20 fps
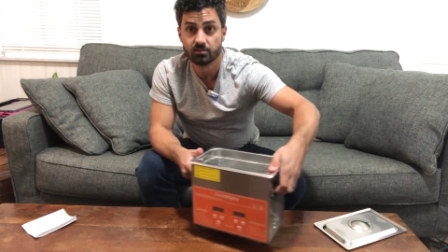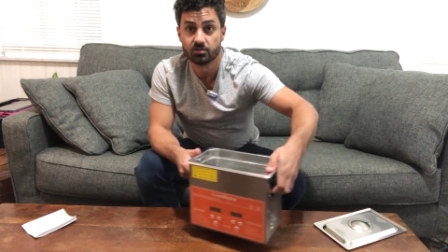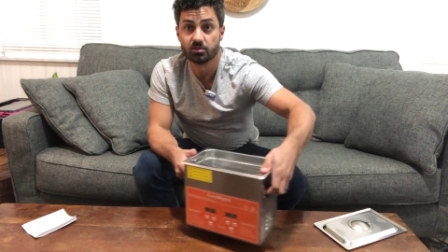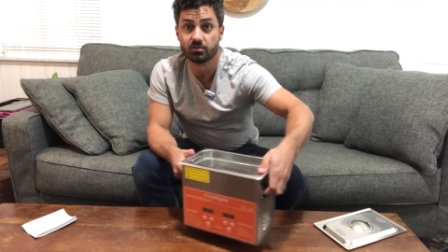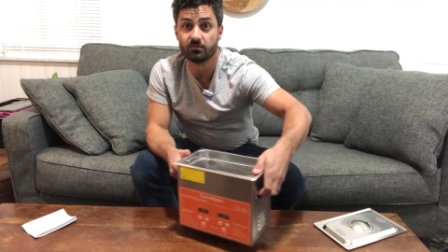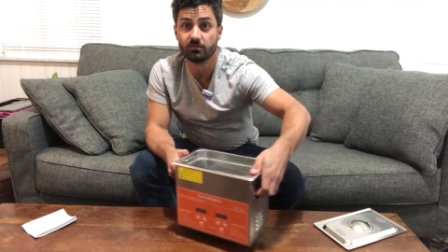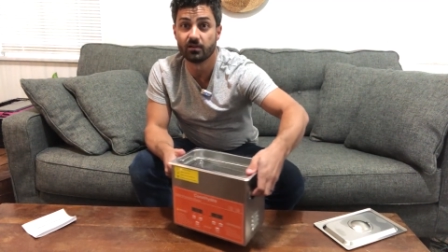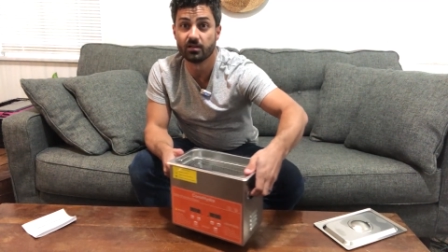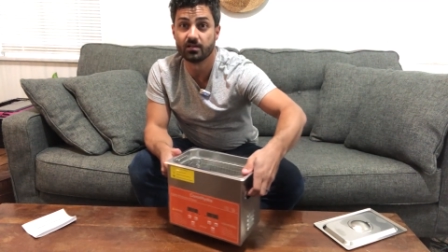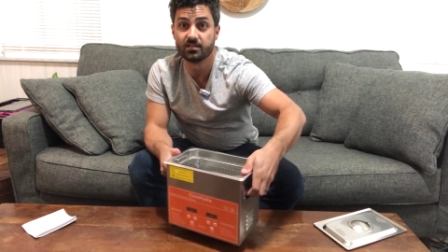so
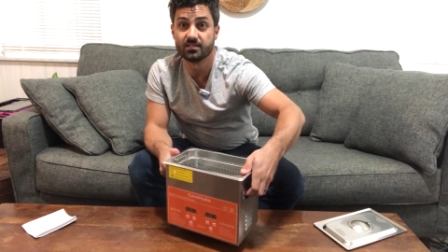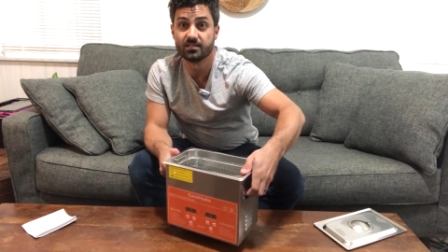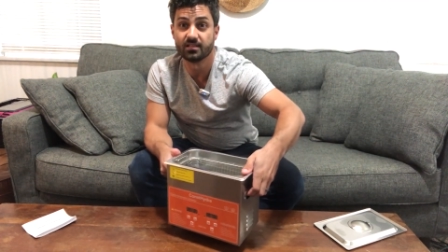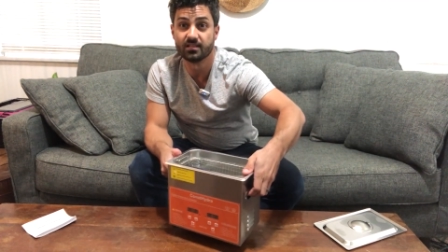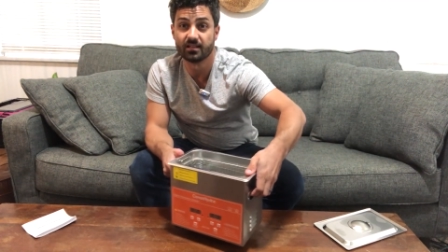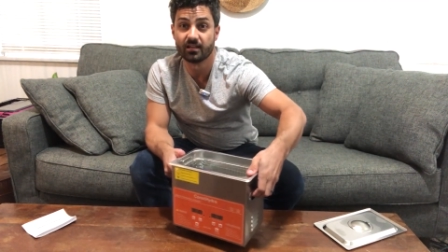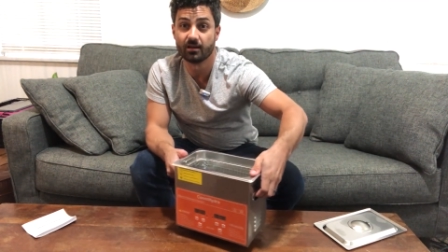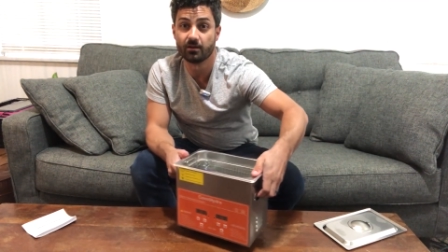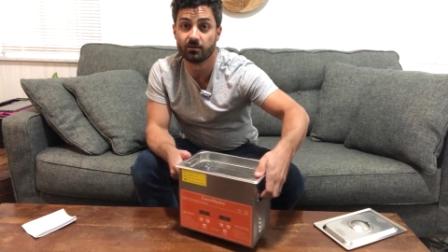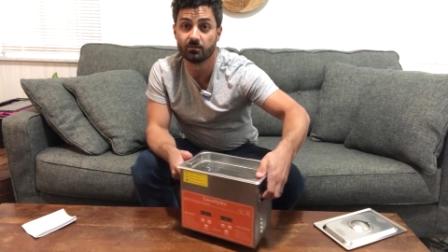it's very easy
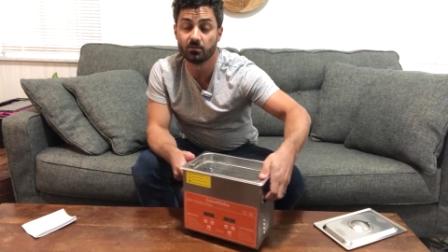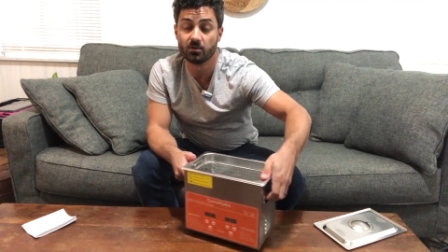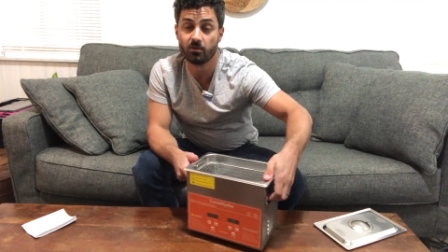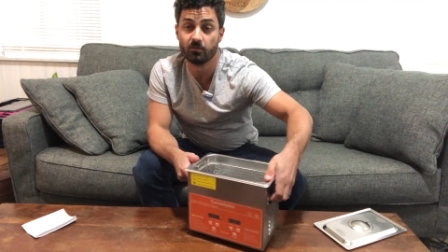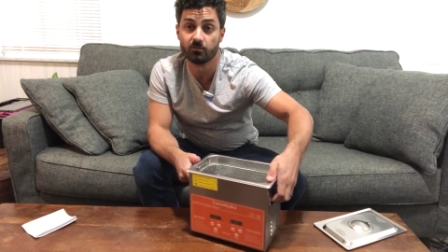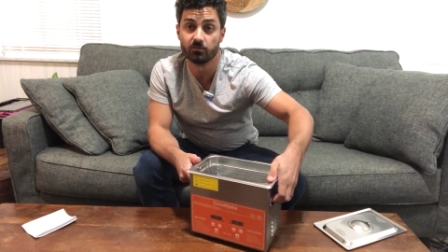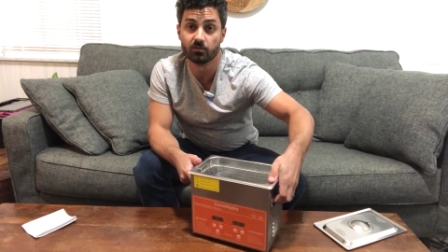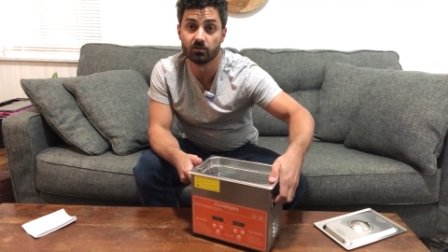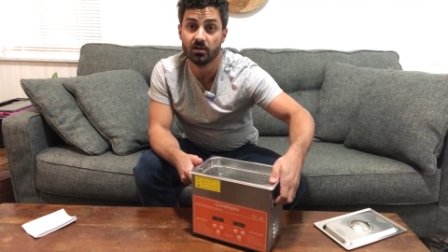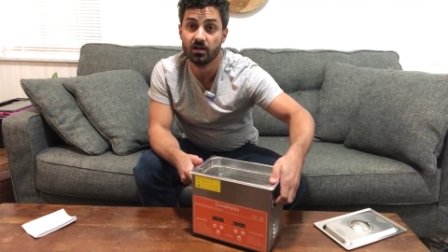to carry
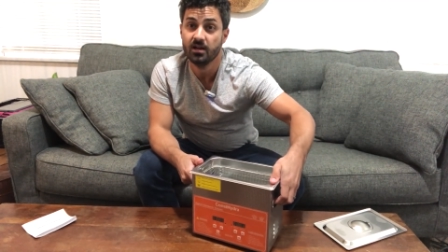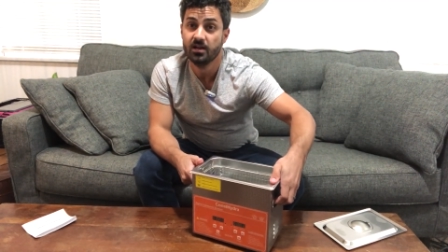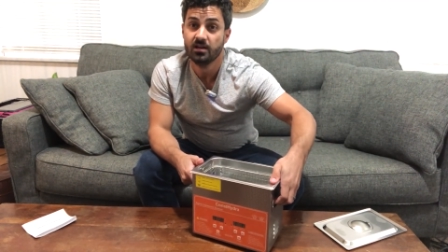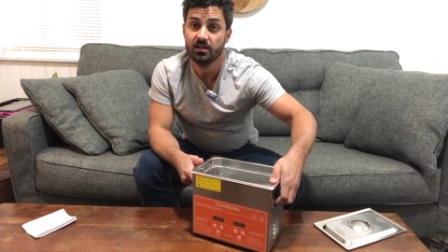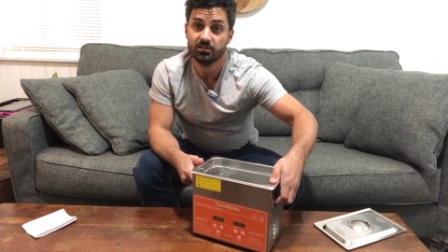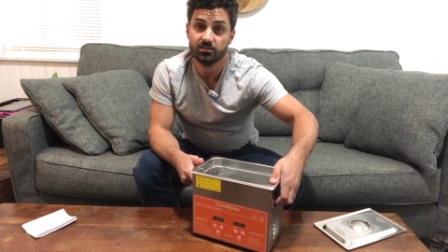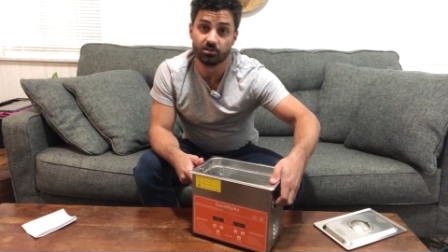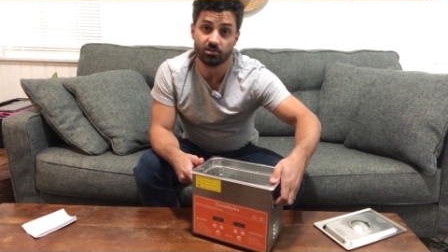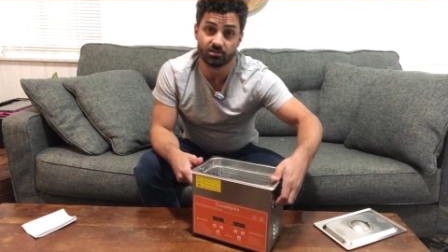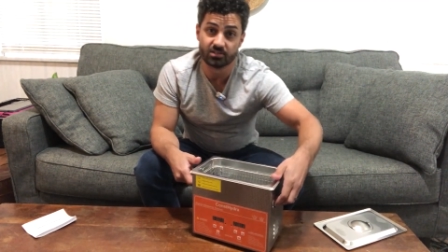over
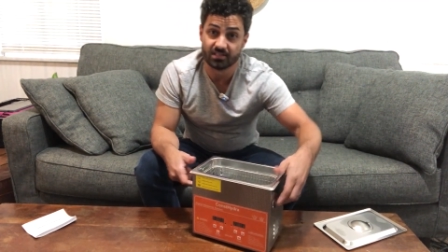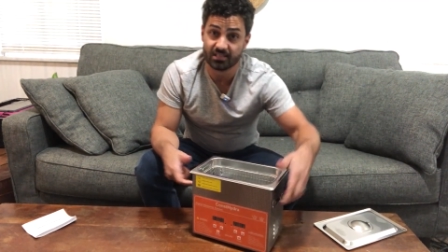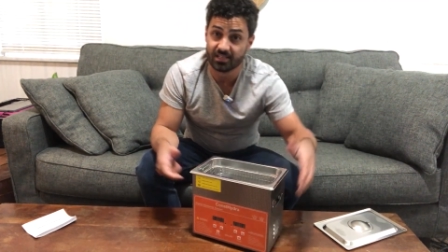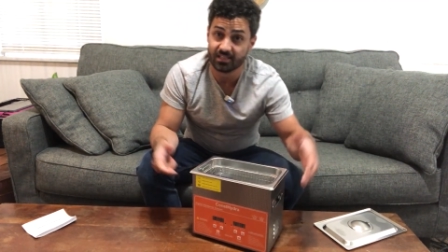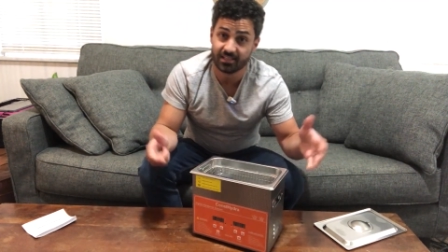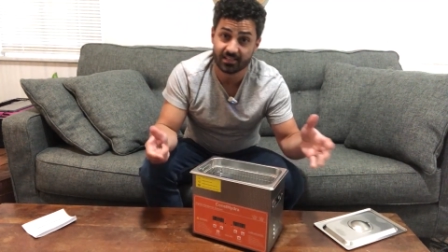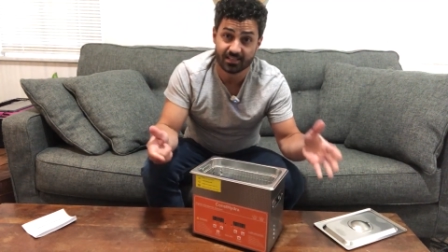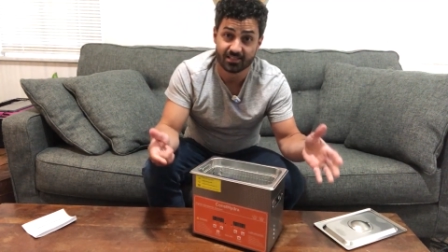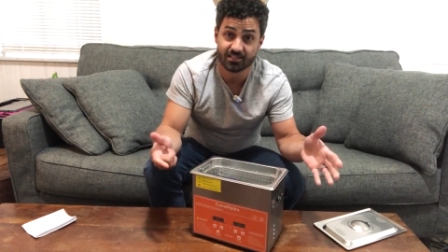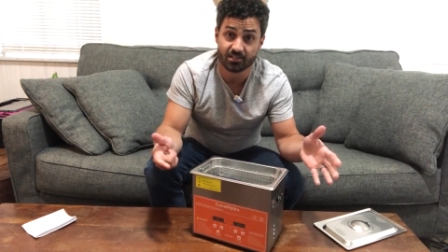to your
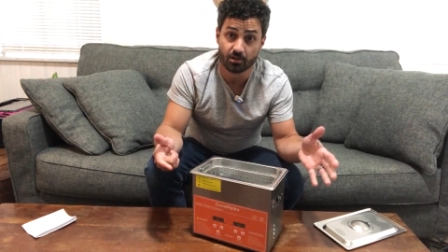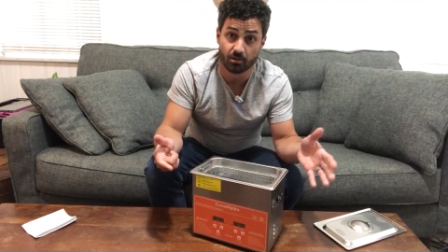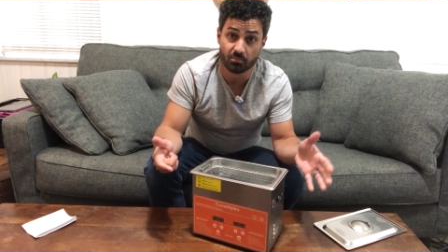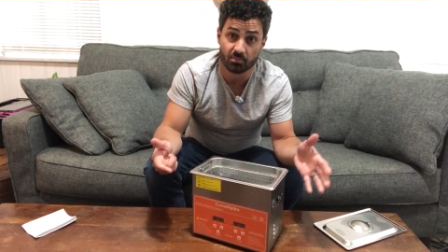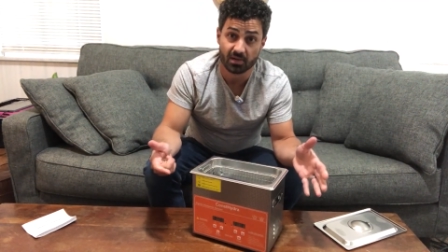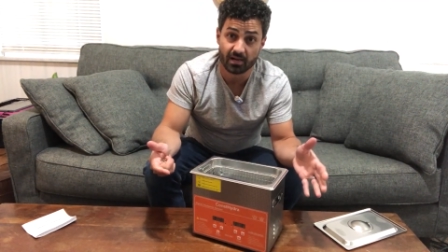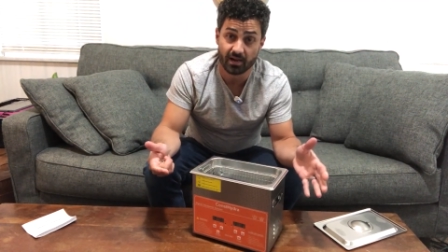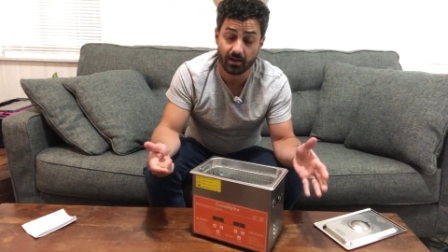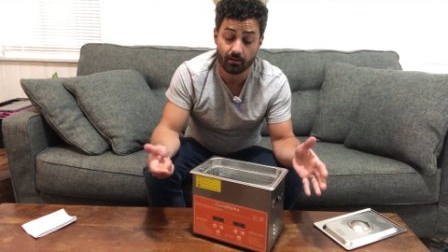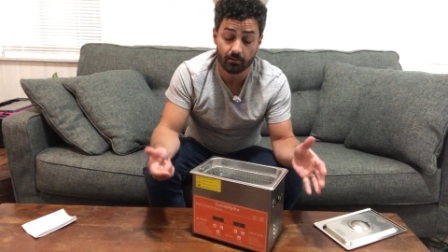sink and
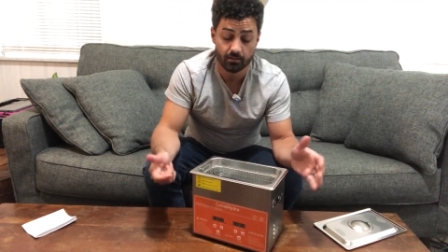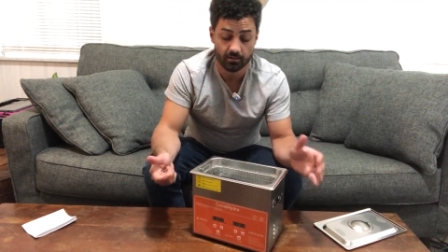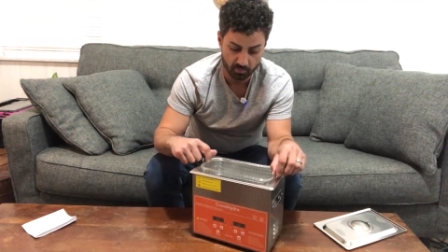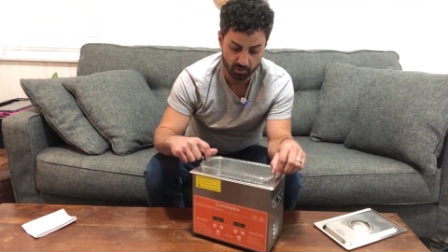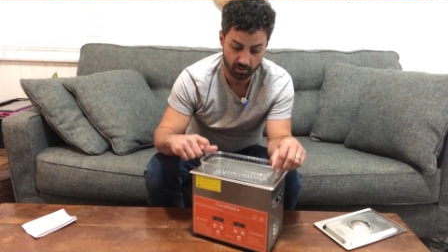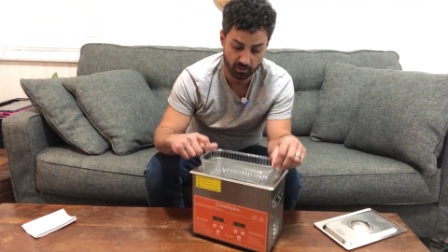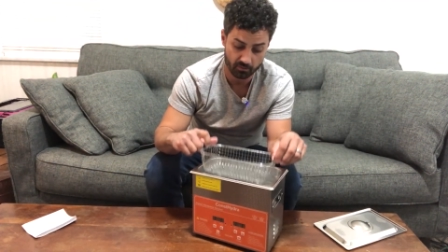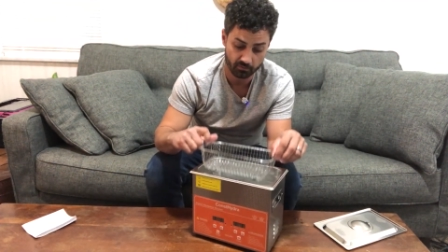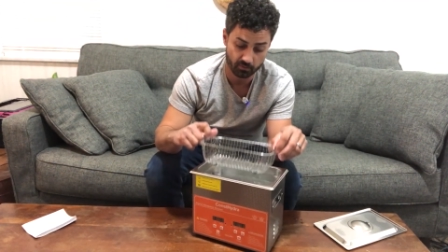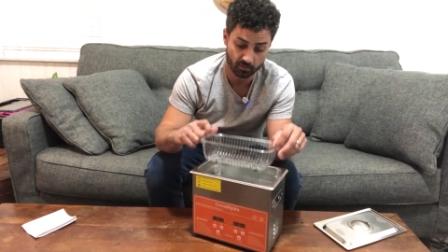dump it out.
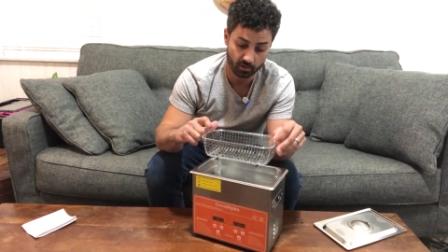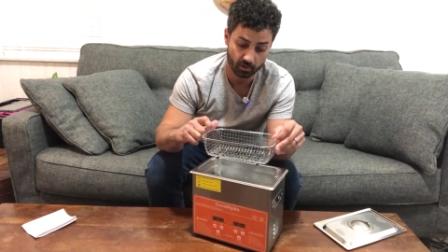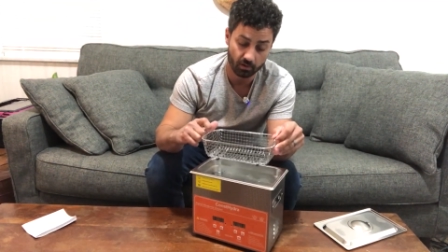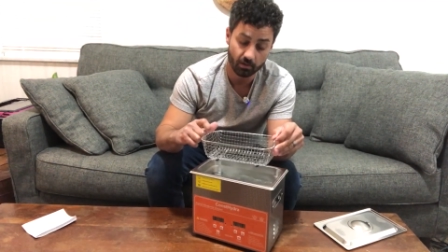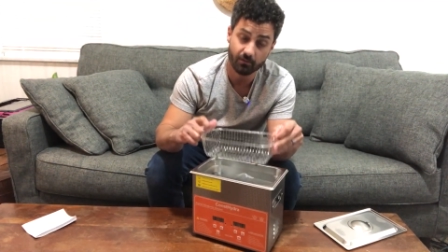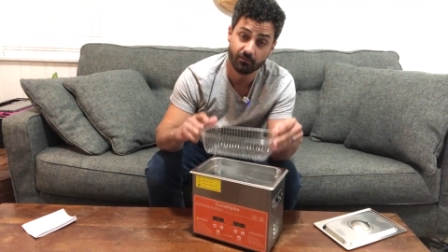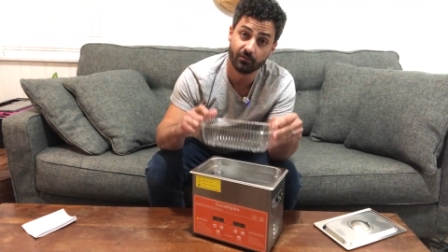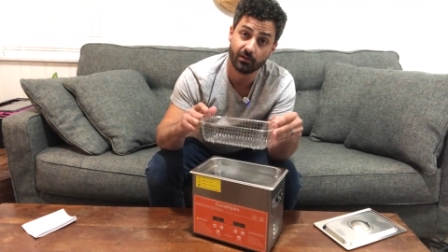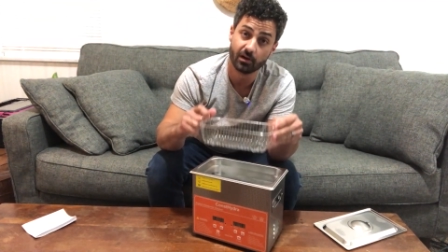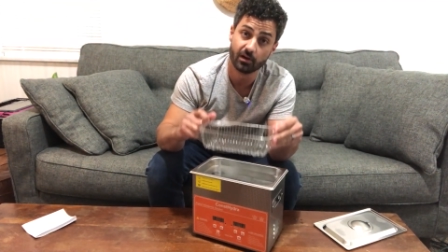But
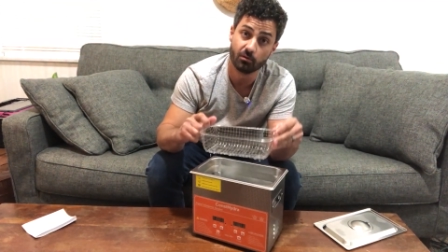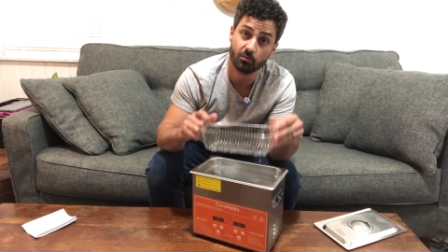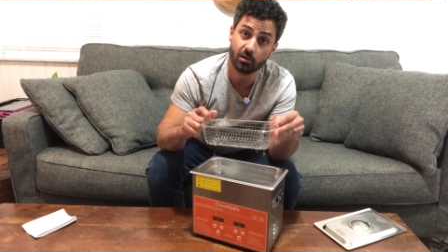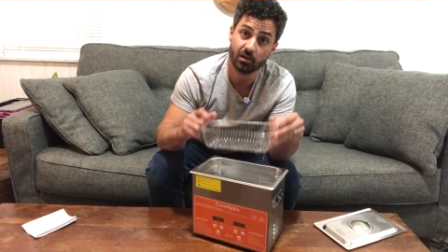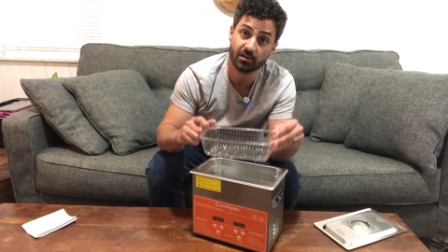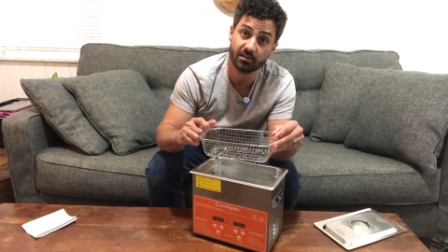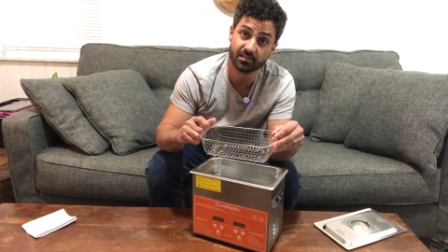overall, very well